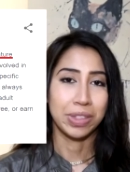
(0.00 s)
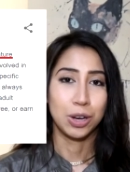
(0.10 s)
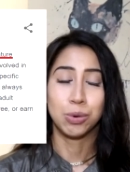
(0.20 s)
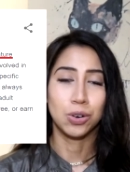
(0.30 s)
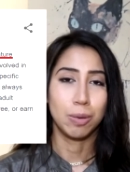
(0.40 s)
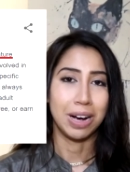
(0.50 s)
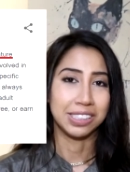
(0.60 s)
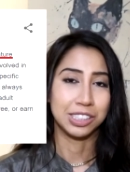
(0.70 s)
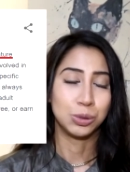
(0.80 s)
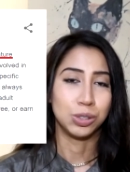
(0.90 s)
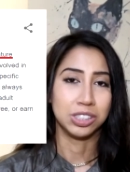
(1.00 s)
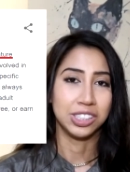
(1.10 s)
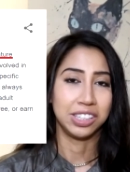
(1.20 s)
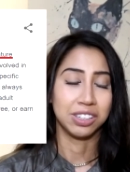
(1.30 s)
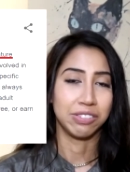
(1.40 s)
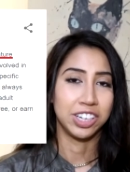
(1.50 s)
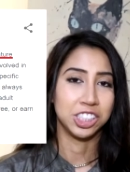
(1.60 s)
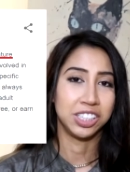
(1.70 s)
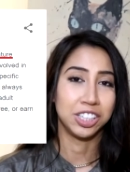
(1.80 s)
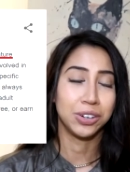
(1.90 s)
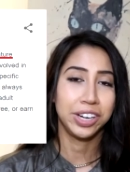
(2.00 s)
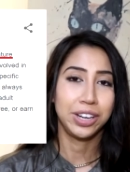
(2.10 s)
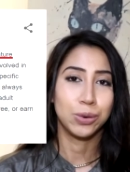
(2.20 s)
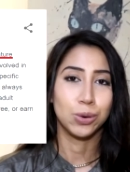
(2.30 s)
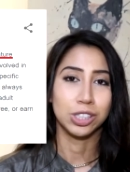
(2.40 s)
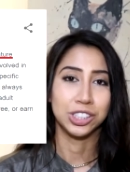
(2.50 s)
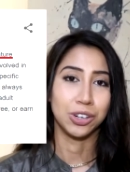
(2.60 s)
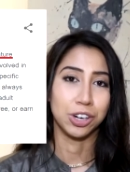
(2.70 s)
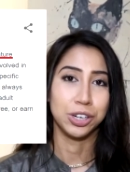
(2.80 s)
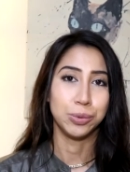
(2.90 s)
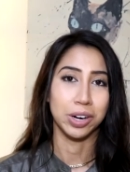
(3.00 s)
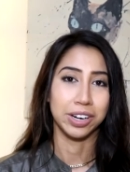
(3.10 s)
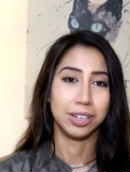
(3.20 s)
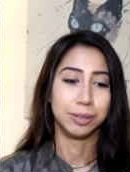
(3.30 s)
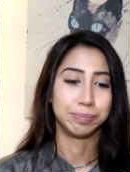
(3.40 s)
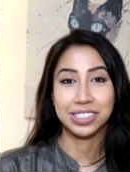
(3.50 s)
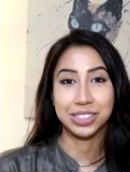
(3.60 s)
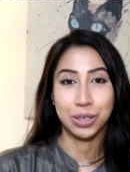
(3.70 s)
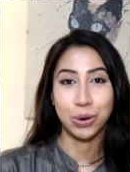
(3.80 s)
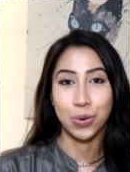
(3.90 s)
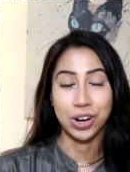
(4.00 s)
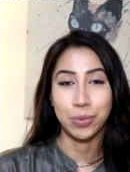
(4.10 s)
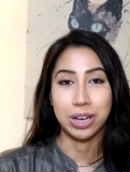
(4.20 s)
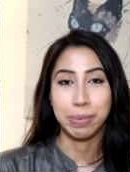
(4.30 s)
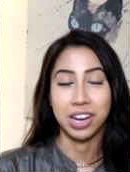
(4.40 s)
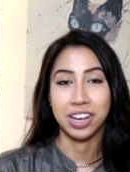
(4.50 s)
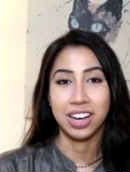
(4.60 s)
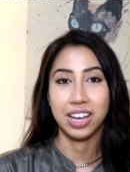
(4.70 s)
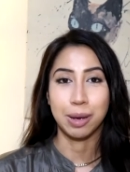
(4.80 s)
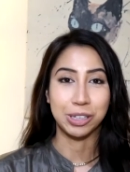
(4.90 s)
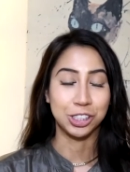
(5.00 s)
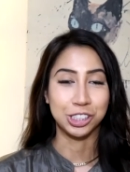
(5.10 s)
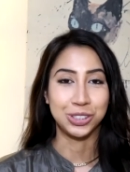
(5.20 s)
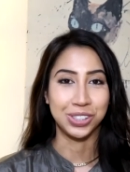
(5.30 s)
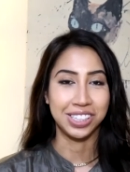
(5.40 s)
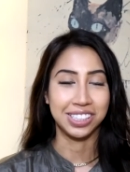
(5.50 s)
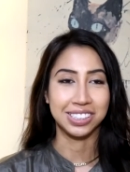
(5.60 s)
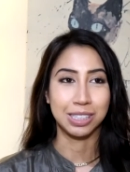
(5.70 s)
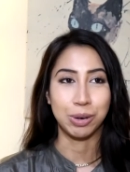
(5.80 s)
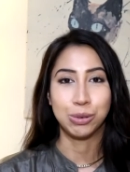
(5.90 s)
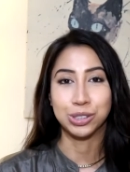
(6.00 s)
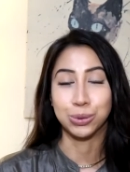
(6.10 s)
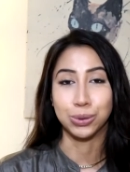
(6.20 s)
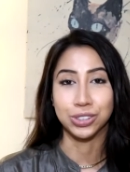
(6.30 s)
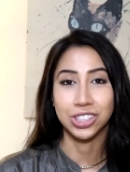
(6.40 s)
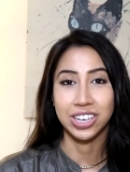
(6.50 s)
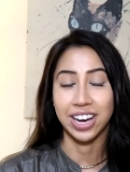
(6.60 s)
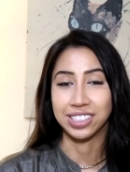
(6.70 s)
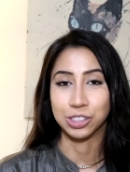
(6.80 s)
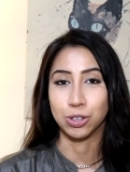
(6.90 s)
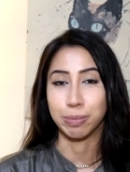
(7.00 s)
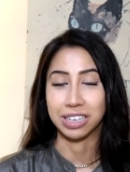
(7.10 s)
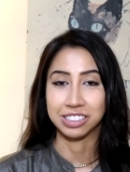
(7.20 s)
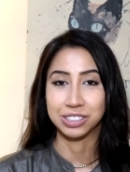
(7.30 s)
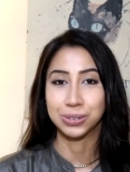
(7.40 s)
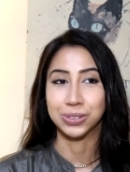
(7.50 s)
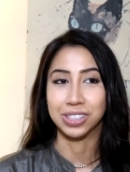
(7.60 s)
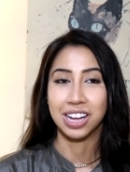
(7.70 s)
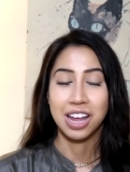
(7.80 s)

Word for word: who are going back to school to either finish a degree or to earn a new one. So according to Wikipedia, a mature student is someone who is older and is going back to school.